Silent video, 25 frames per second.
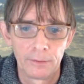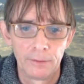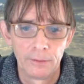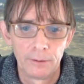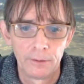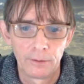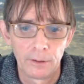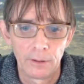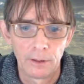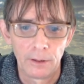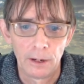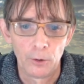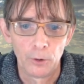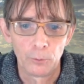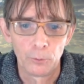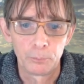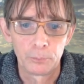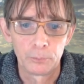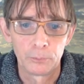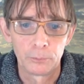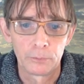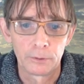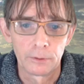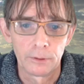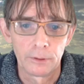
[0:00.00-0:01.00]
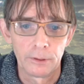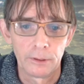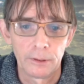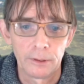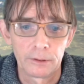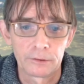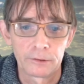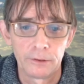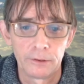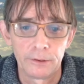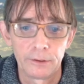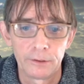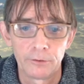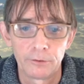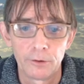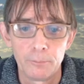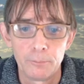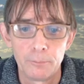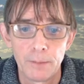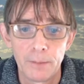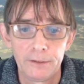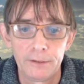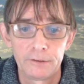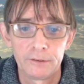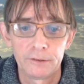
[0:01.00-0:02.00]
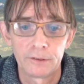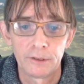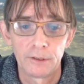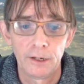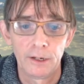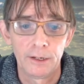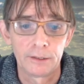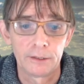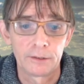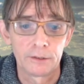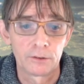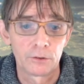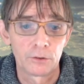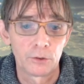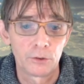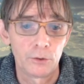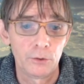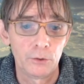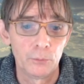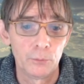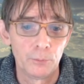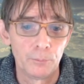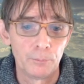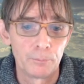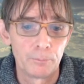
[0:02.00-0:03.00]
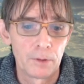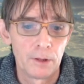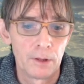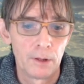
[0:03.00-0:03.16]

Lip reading: the output actually remains at Q.